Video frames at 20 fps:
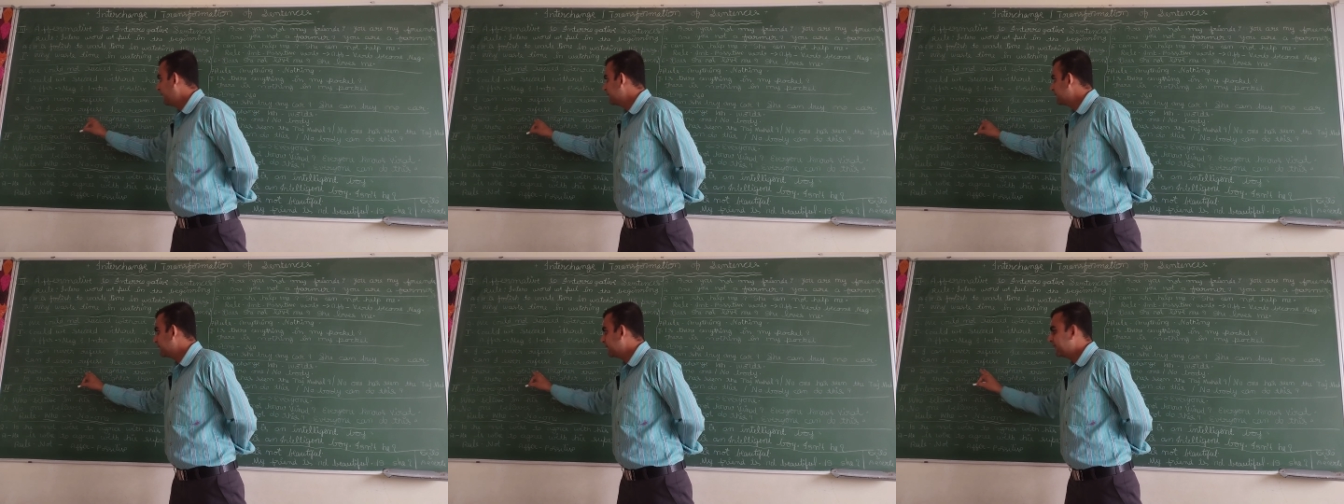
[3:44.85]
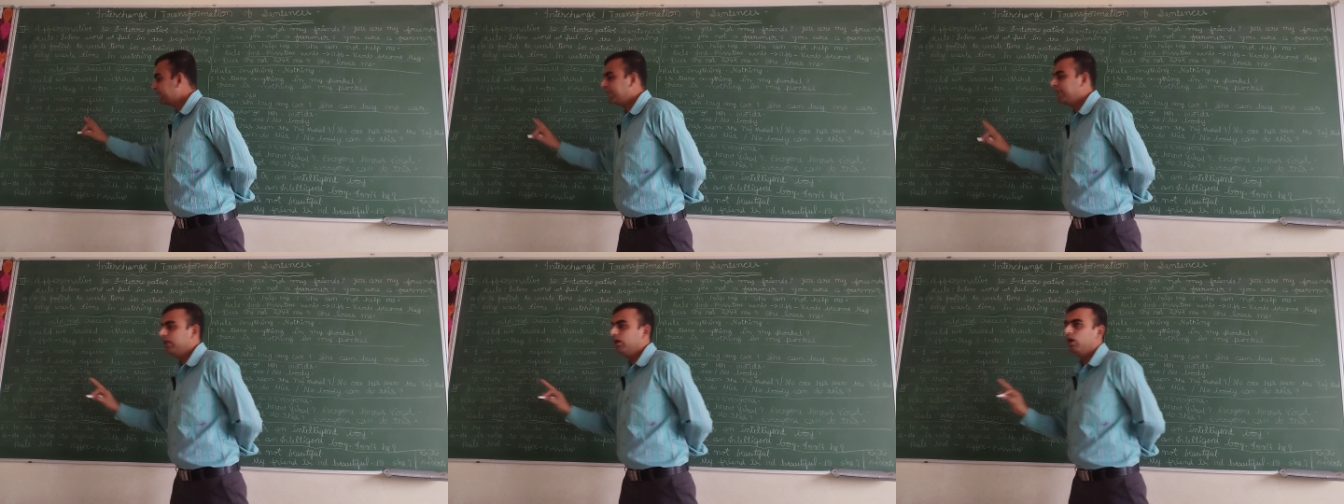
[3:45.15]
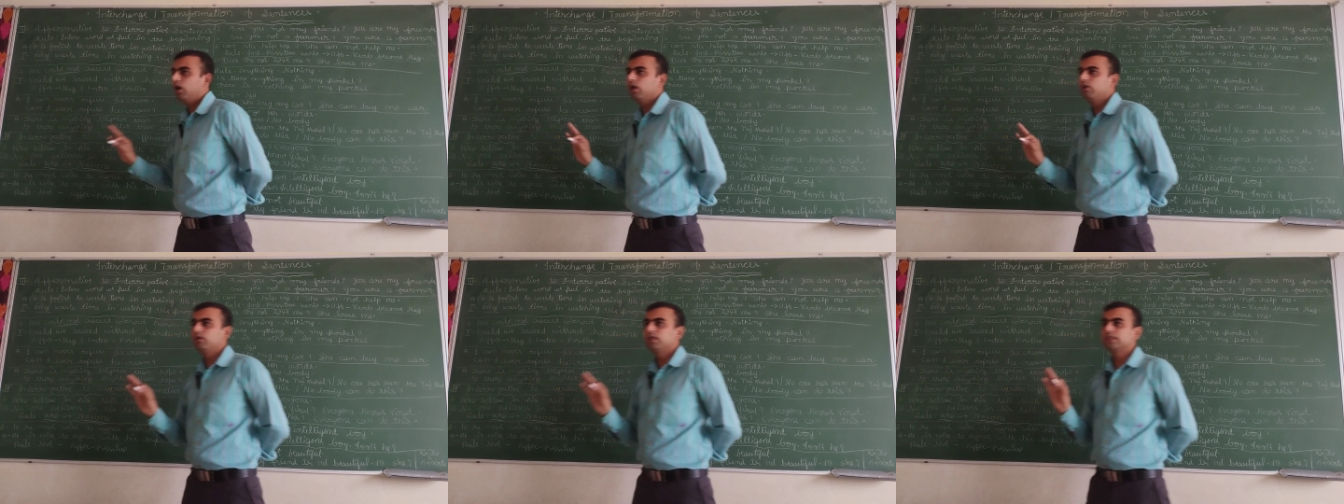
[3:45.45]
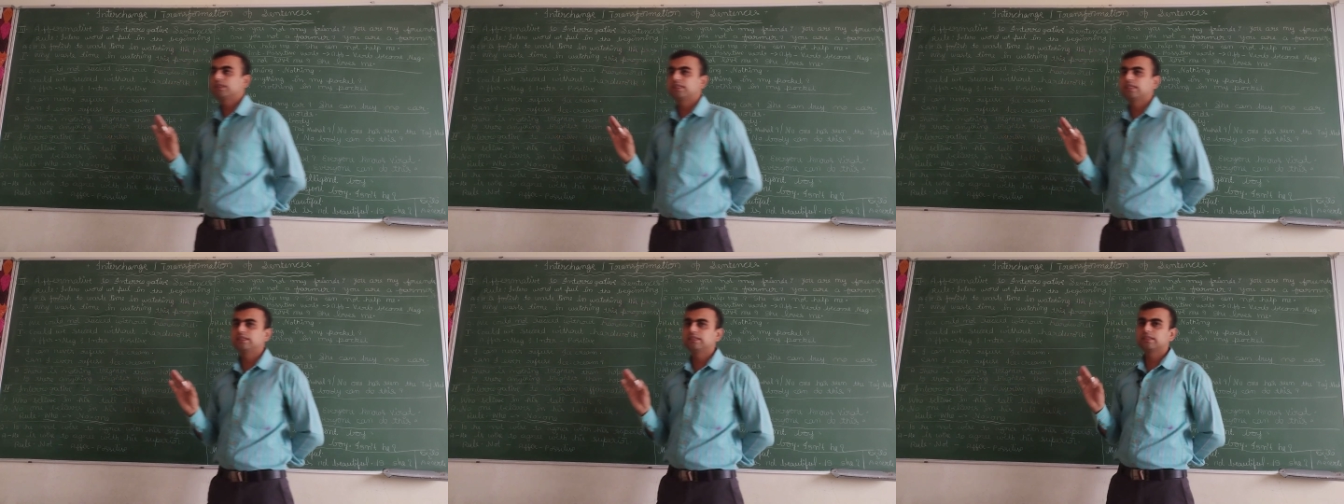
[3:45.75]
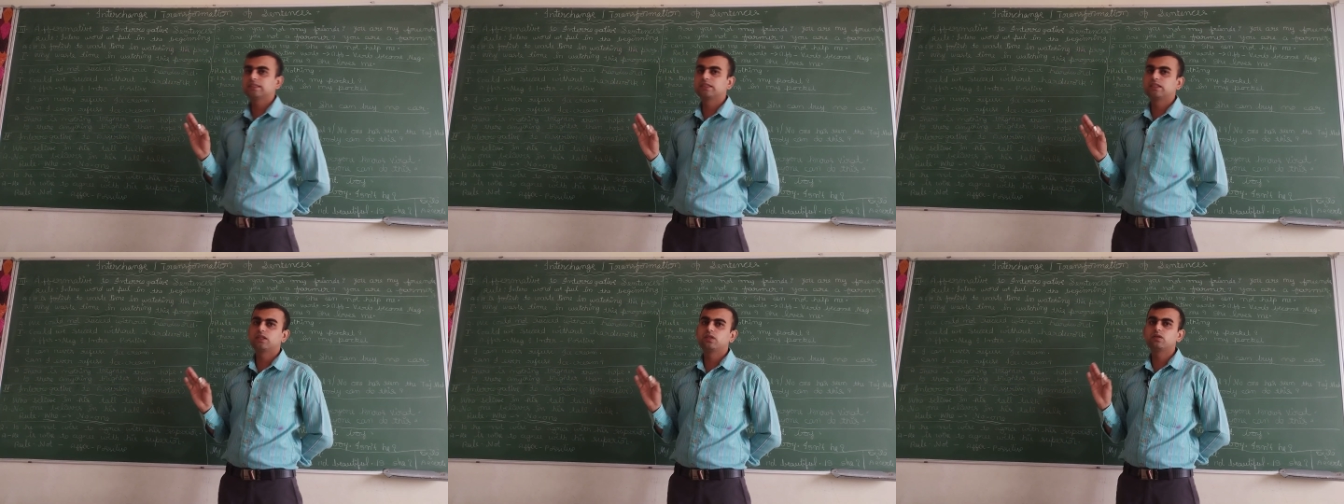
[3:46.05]
and nothing always
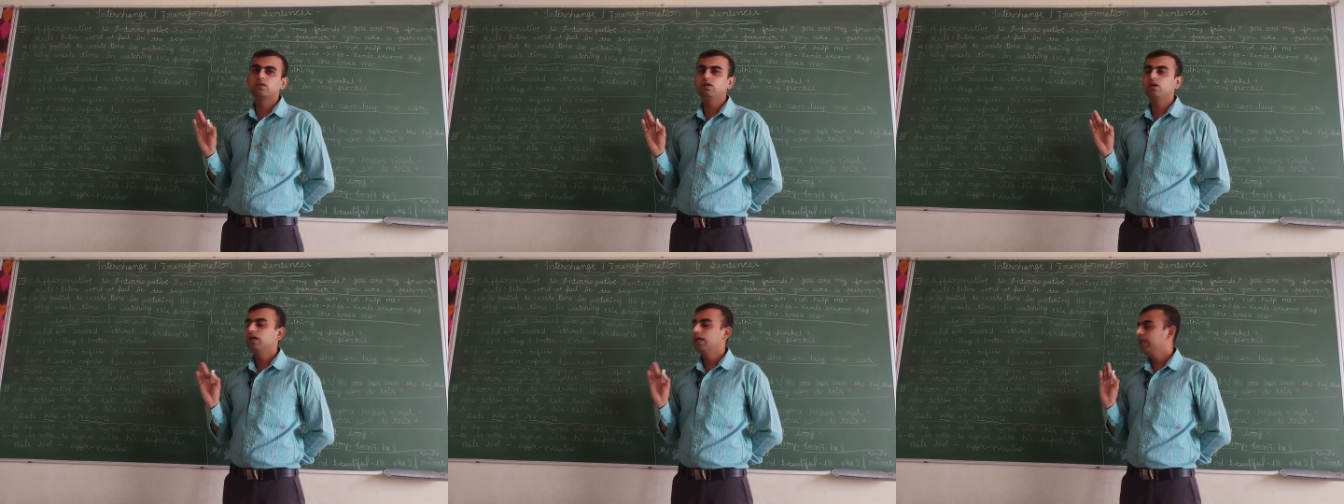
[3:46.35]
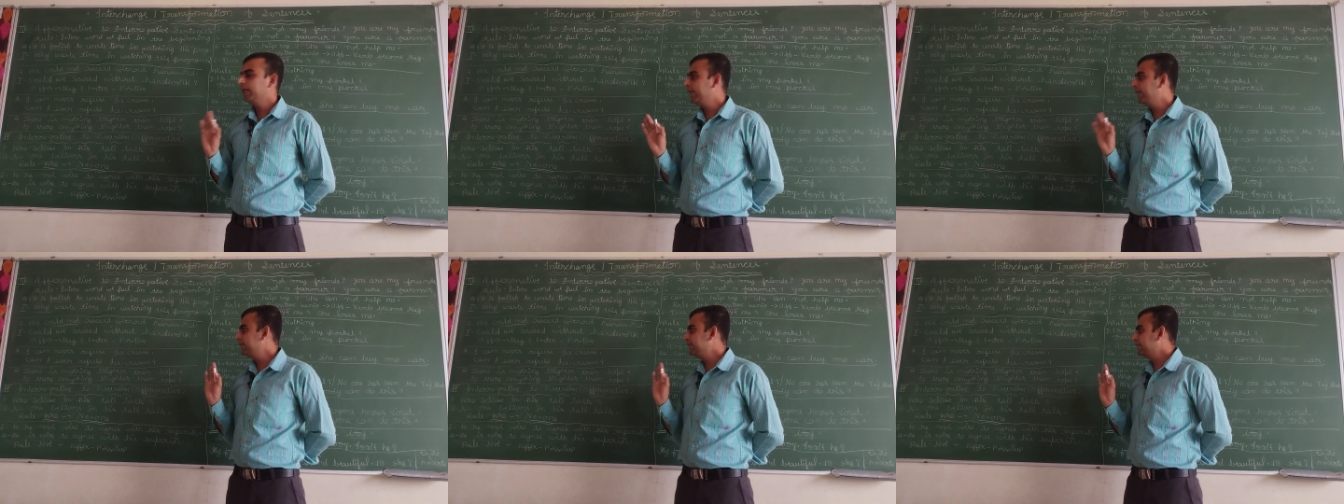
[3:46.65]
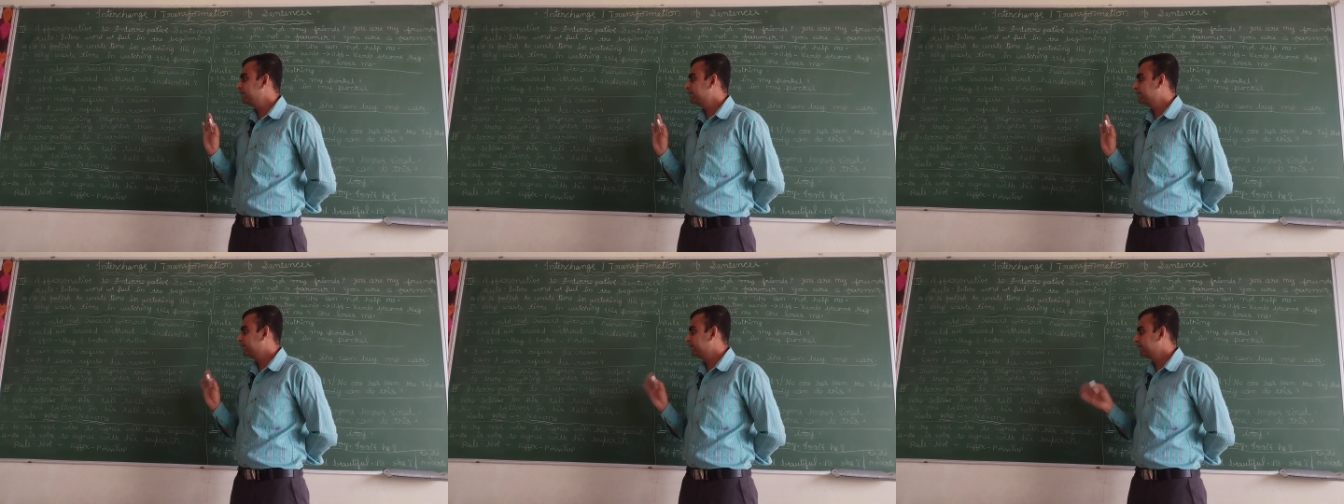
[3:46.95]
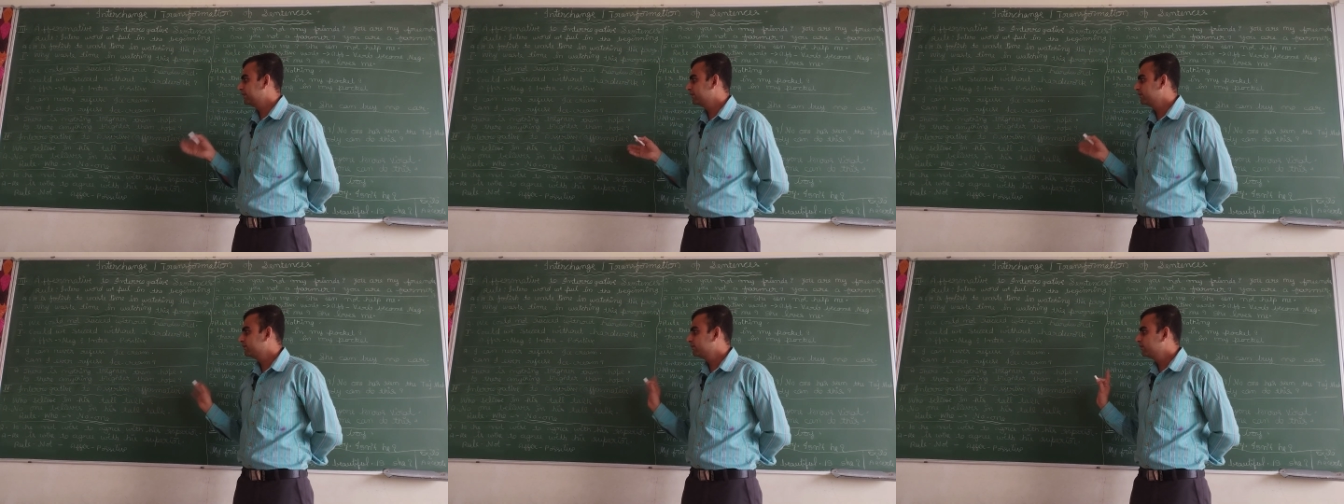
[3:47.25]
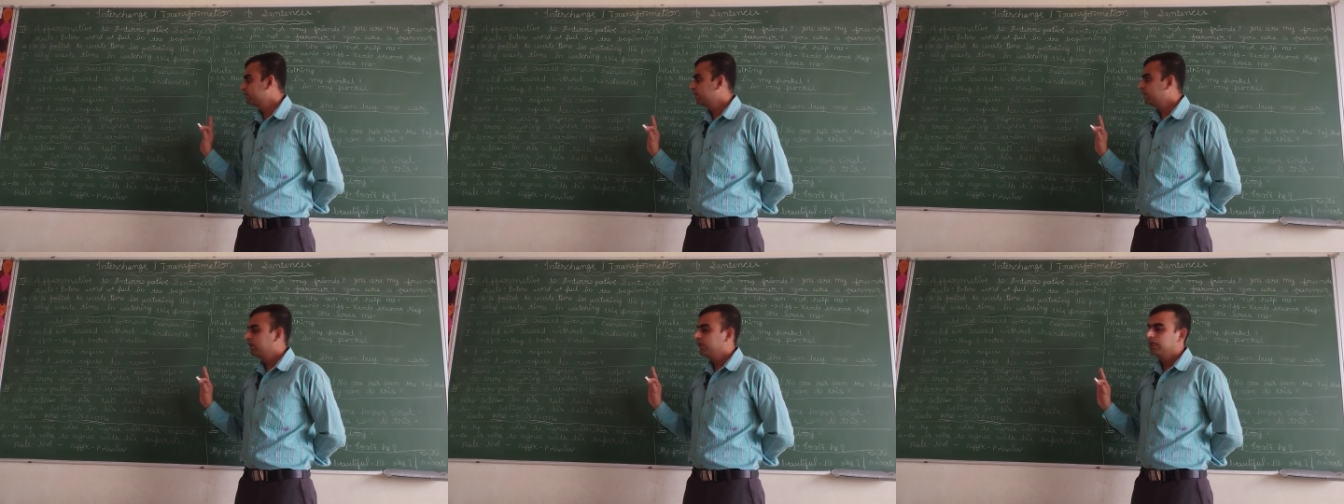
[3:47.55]
changes into
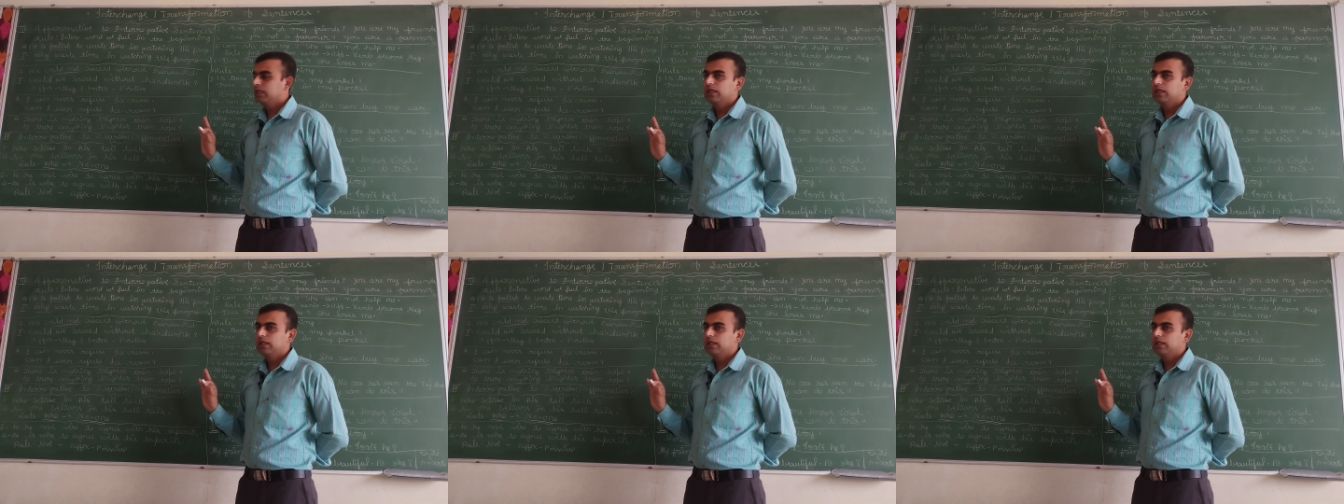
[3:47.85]
anything.